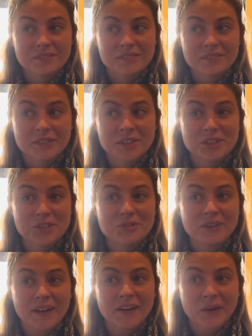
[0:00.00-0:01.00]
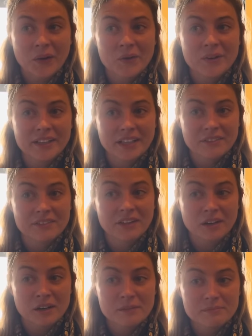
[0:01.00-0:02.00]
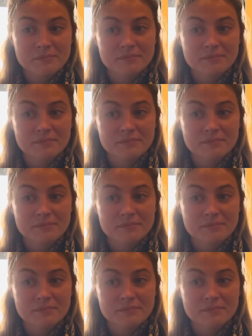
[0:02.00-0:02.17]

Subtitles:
when you let go and give it up,